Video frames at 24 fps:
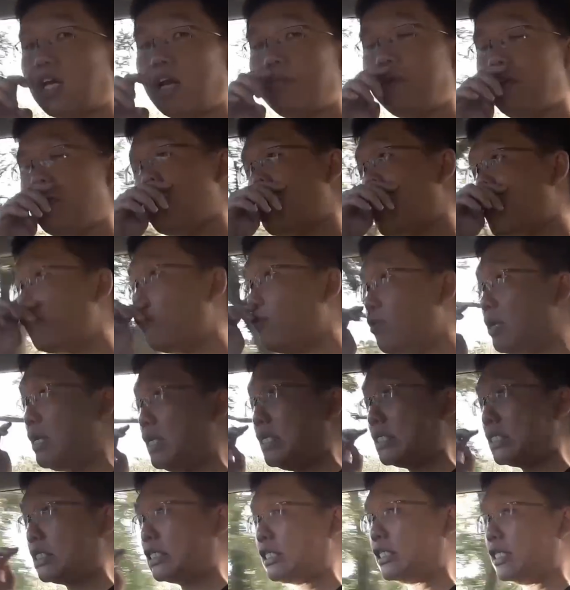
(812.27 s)
I mean, what
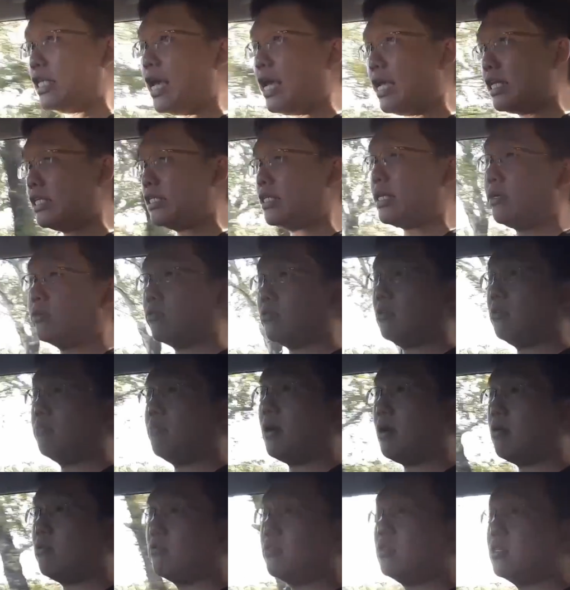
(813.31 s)
really stands out
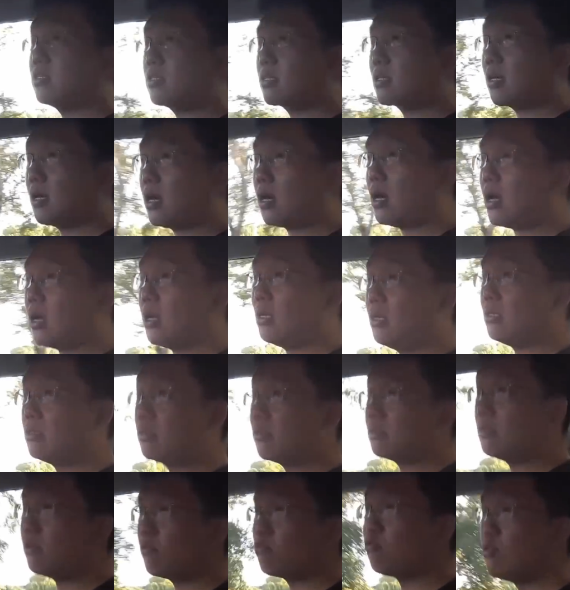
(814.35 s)
about this car
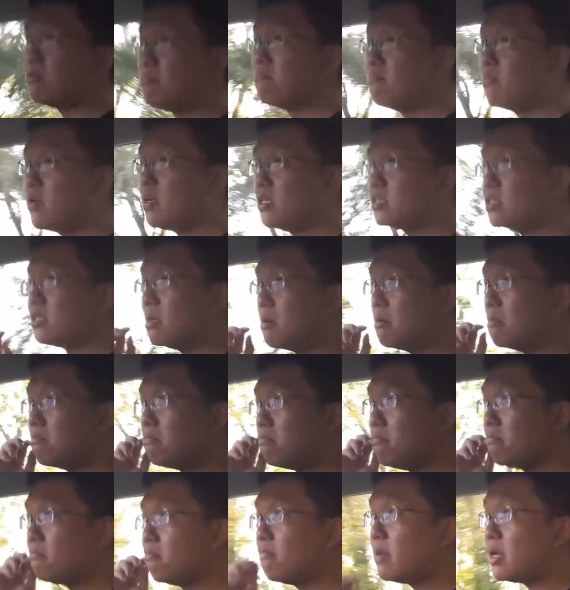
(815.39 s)
is the
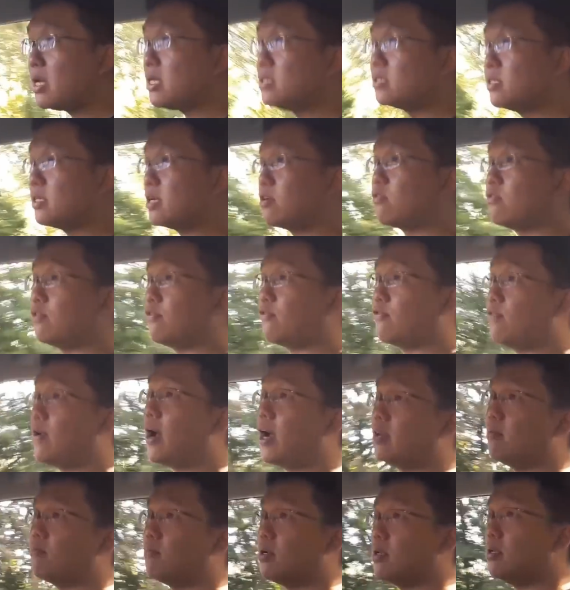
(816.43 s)
amazing
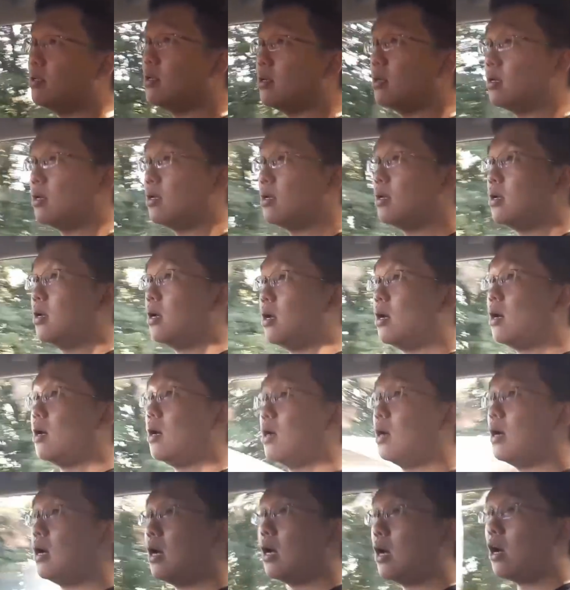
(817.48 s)
refinement
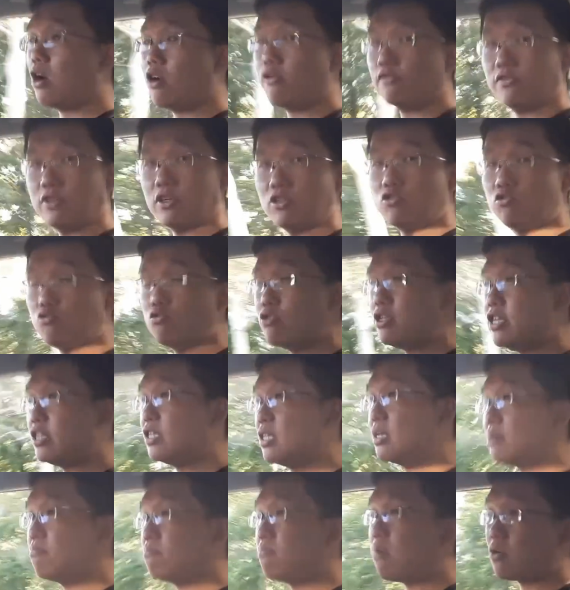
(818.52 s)
of the
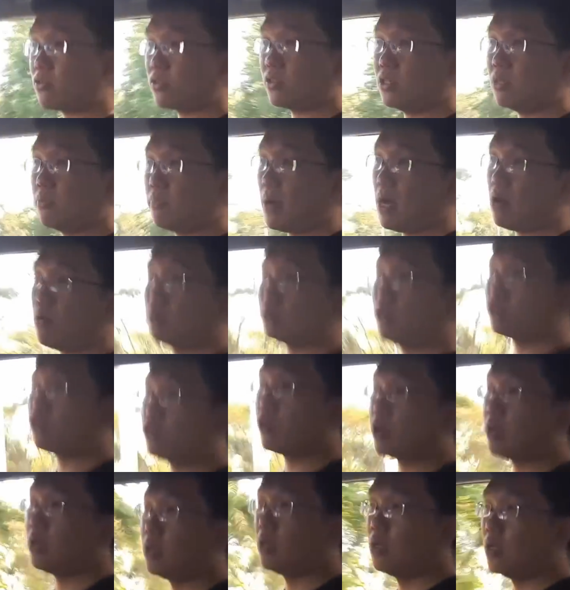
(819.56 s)
2-liter boxer
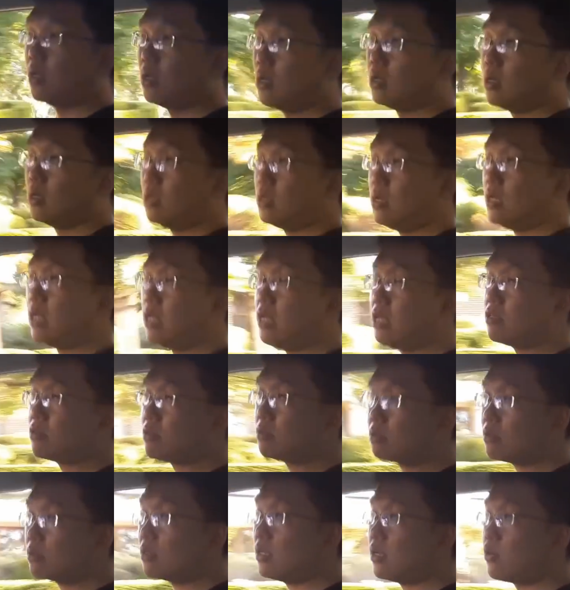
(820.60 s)
powertrain. It
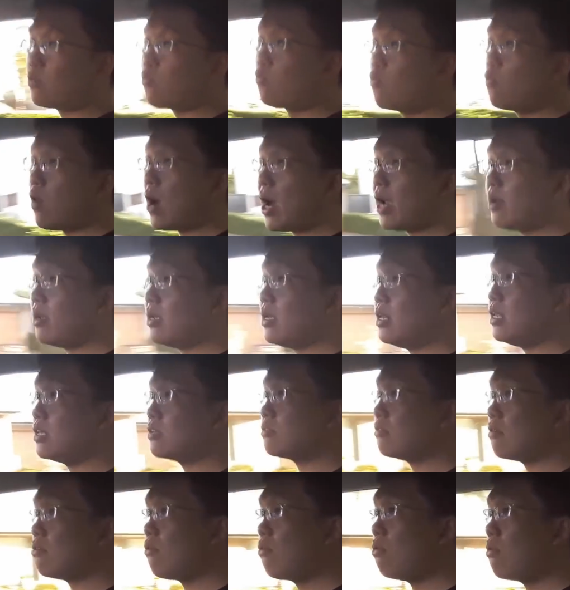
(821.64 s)

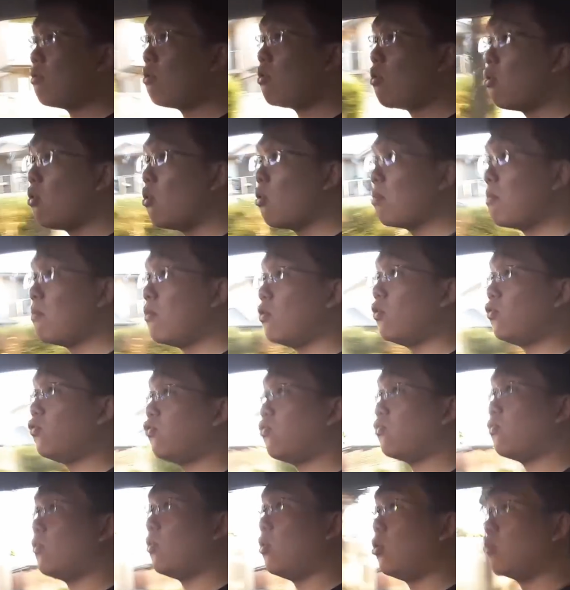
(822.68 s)
is
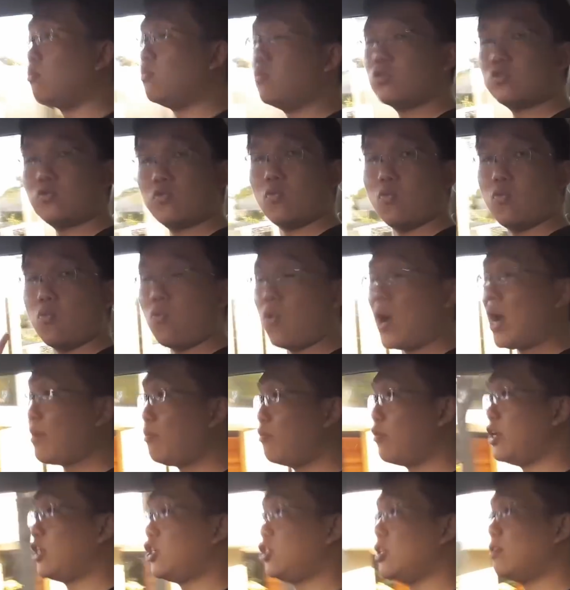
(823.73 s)
almost
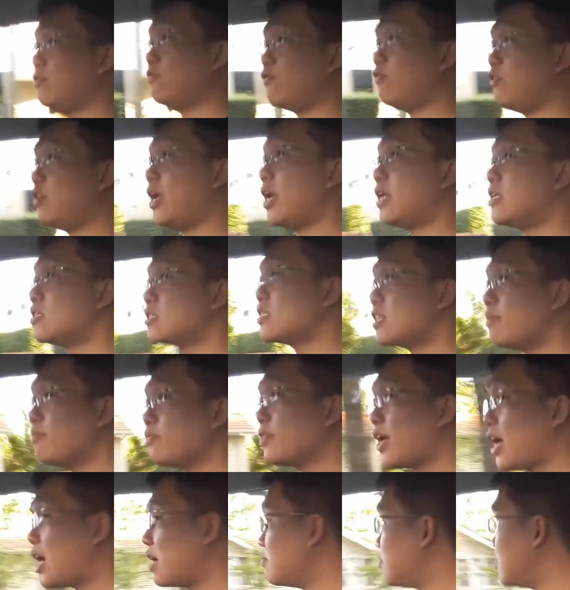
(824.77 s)
vibration free, and
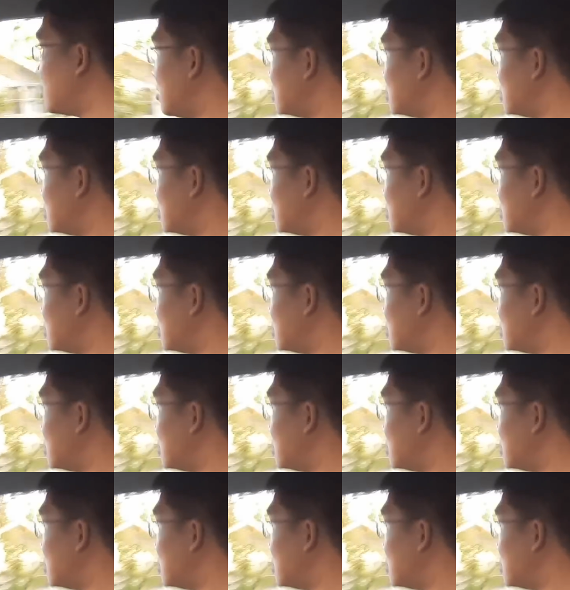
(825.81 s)
sometimes